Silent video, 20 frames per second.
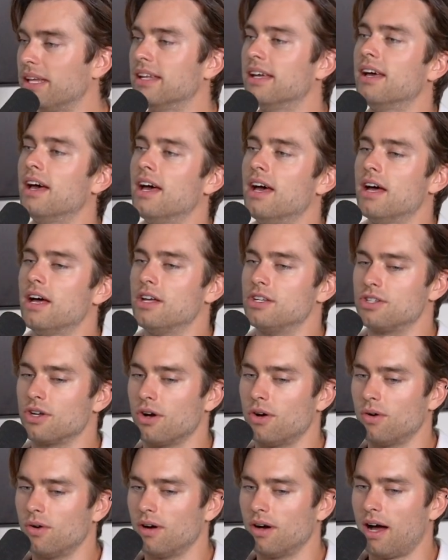I mean,
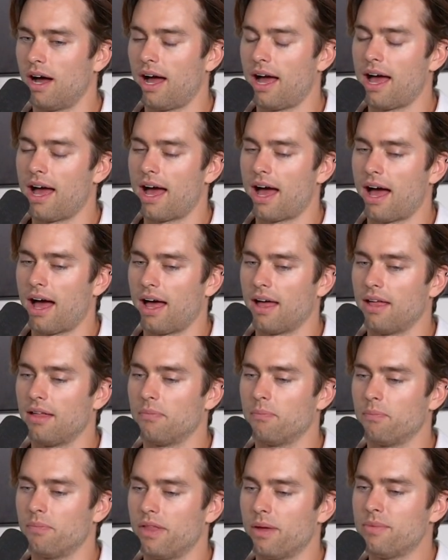so...
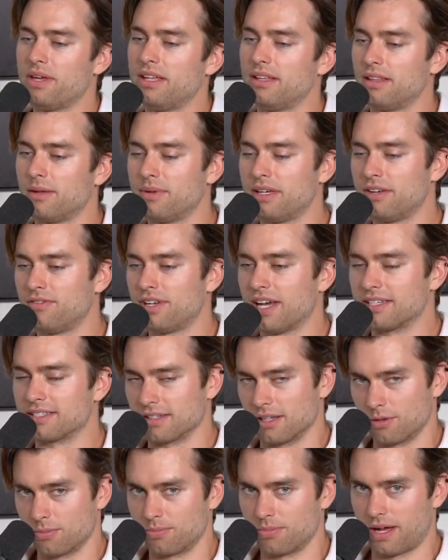Let me give you
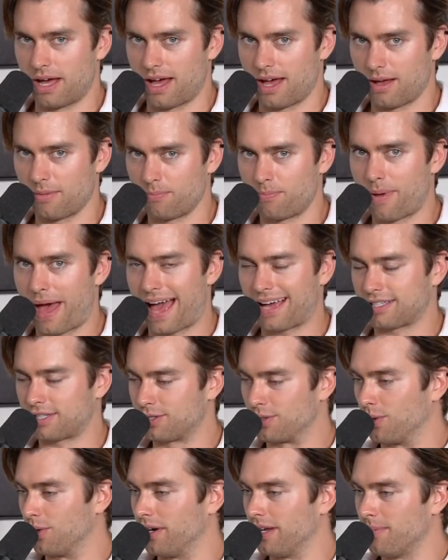guys a little
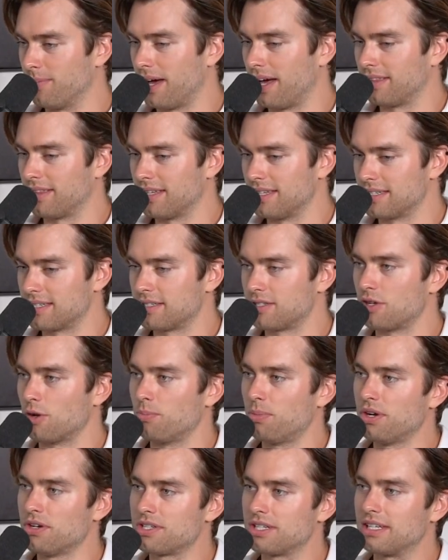backstory about this.
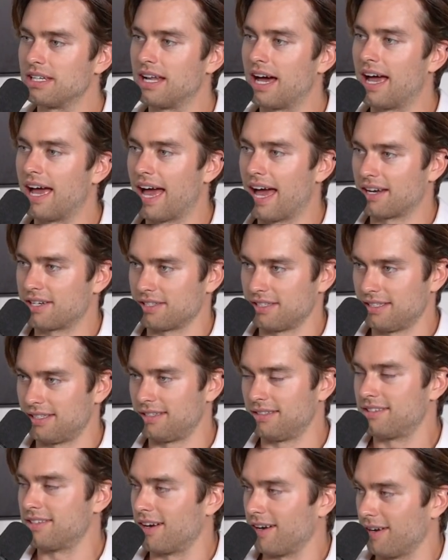So Pierson and I
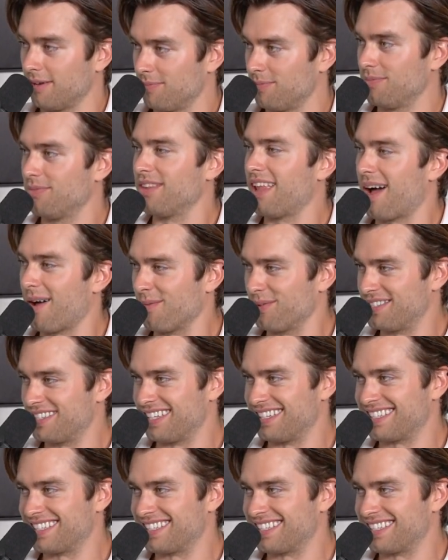actually, not Wodzynski.